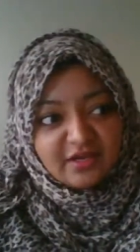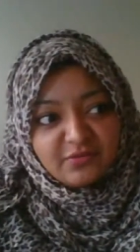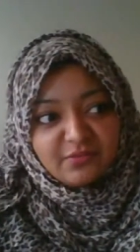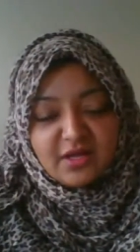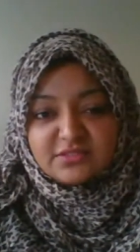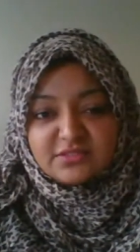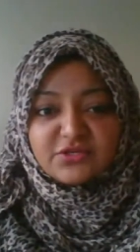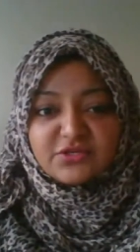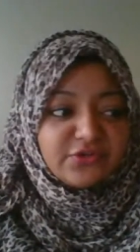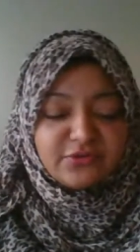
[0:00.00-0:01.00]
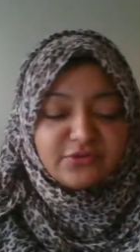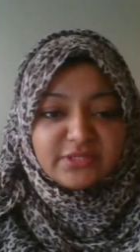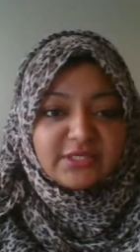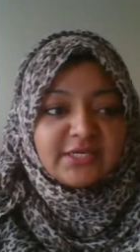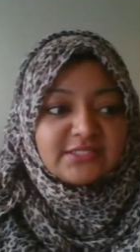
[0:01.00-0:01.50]
well, screw you, we
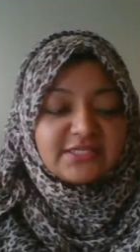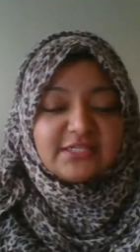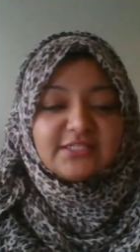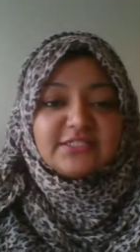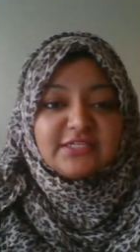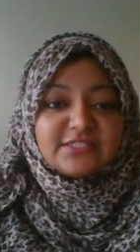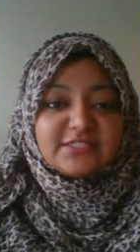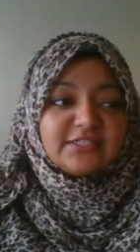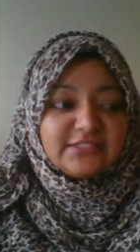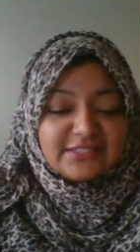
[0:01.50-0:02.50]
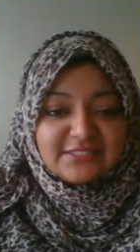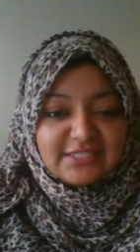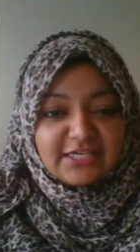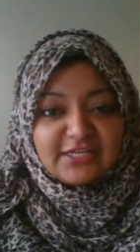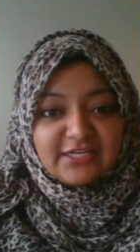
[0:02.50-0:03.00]
think he's guilty of
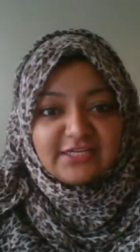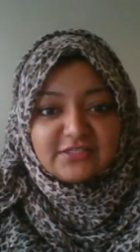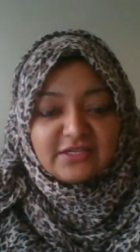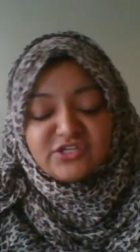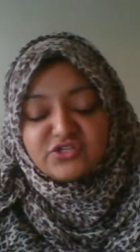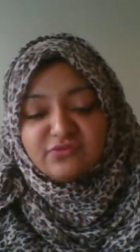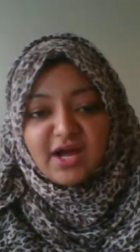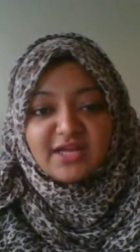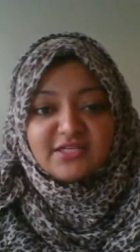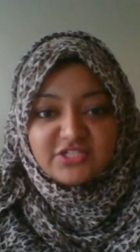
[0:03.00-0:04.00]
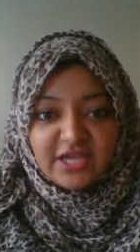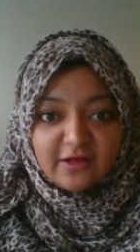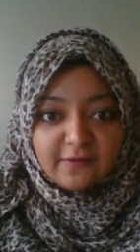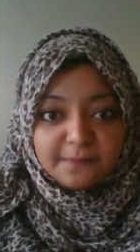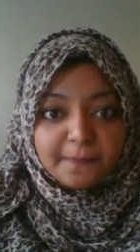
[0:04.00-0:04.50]
sin, and he should rot in
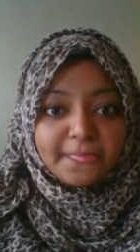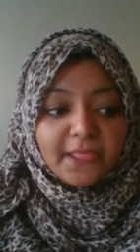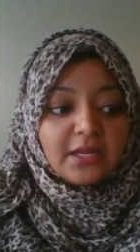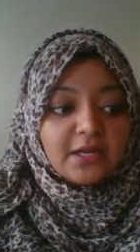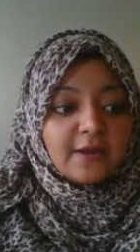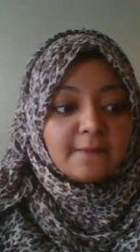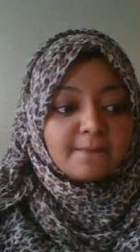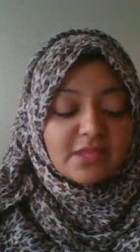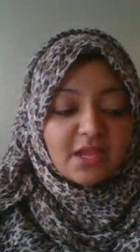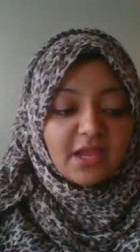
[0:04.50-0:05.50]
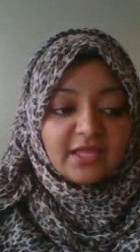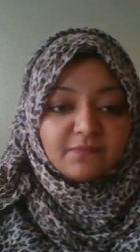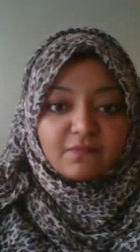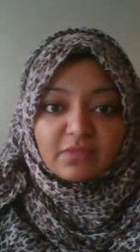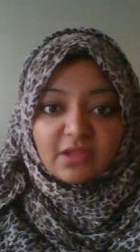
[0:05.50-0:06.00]
jail.
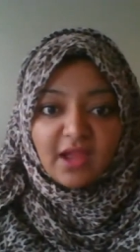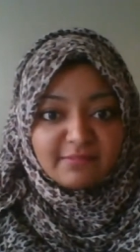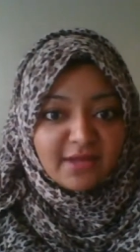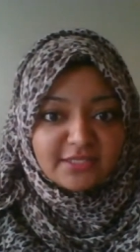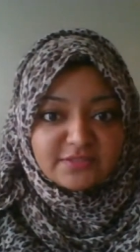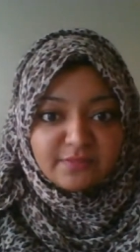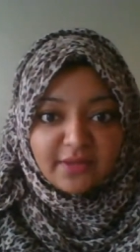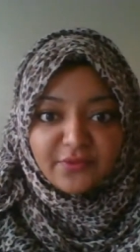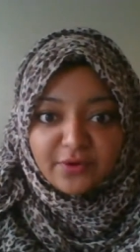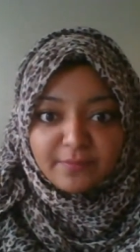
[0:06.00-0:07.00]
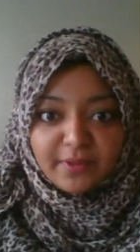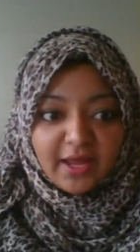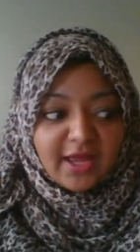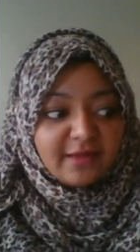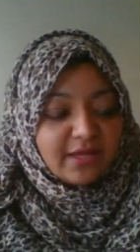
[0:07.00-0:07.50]
And I'm not his mother, but
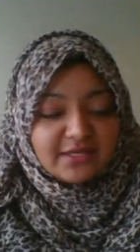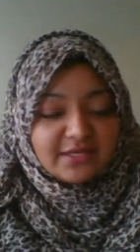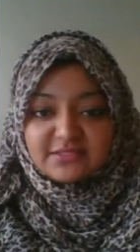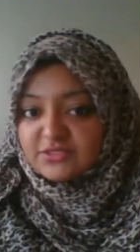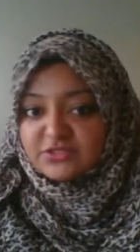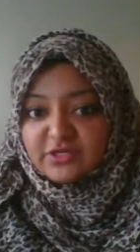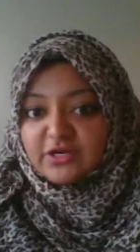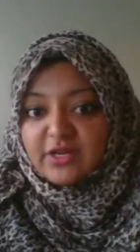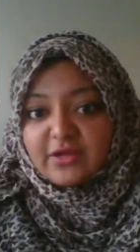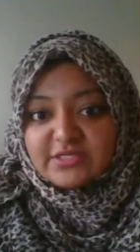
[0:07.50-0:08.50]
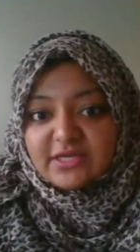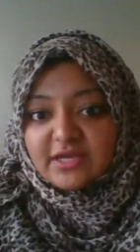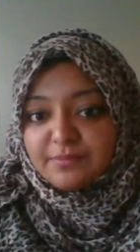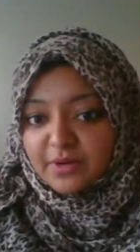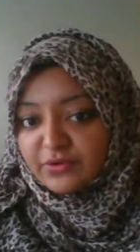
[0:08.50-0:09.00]
I am like a sister, like he's like a
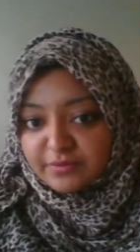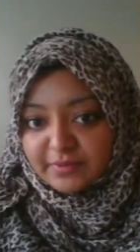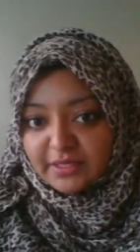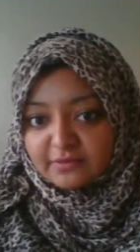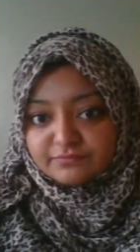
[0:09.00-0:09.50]
brother to me.